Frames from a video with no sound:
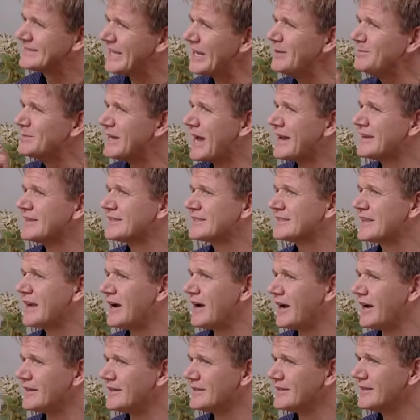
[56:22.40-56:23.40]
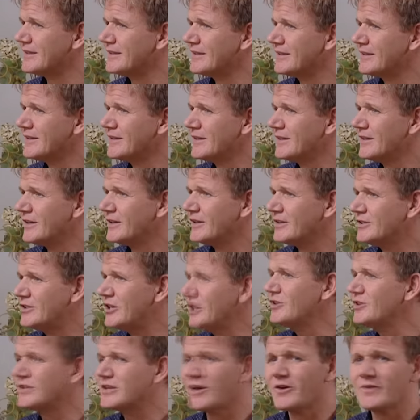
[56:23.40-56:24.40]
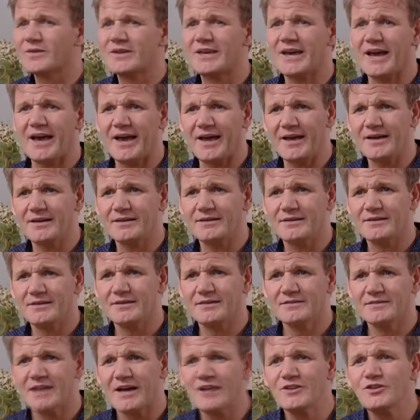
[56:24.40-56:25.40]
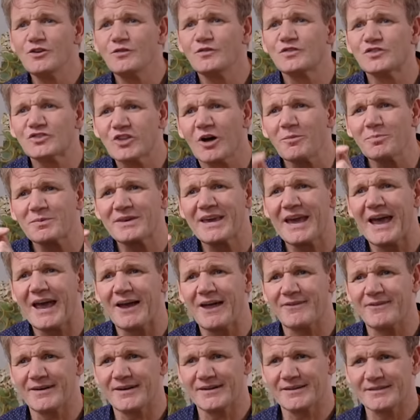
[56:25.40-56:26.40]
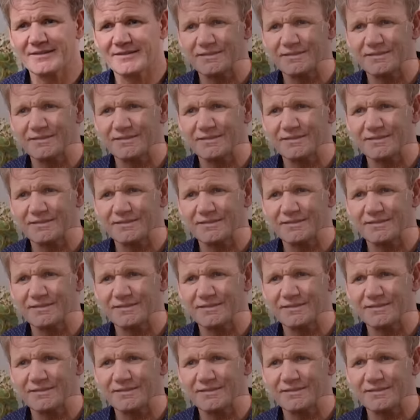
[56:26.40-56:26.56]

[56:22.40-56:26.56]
deep down inside, you don't care, and you've stopped caring.